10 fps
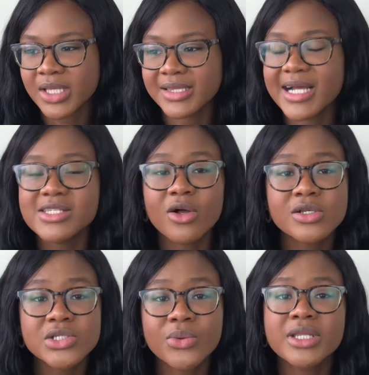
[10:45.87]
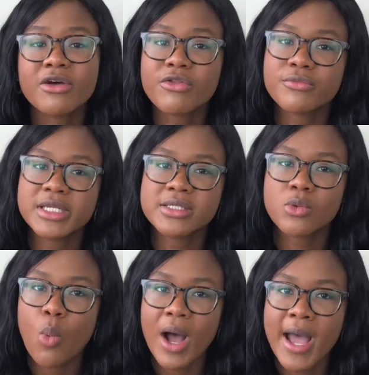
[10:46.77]
That's also another
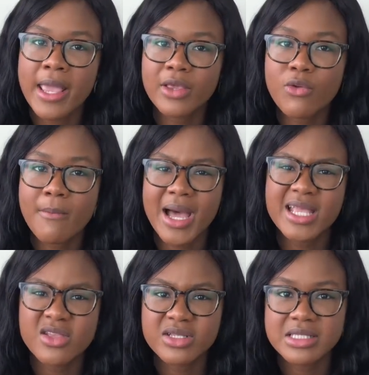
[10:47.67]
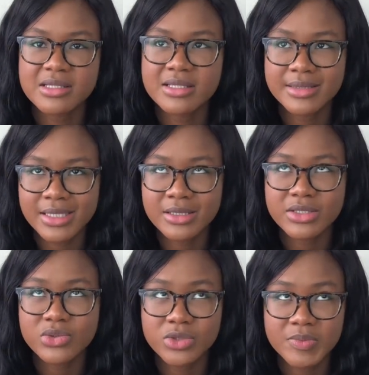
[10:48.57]
reason why you might not need
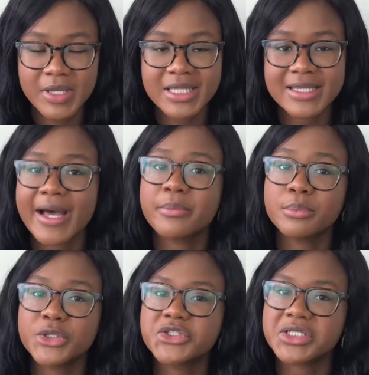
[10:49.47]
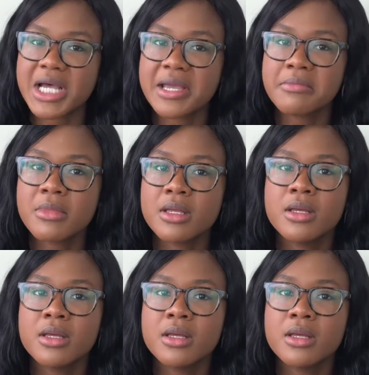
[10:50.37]
to spend that much time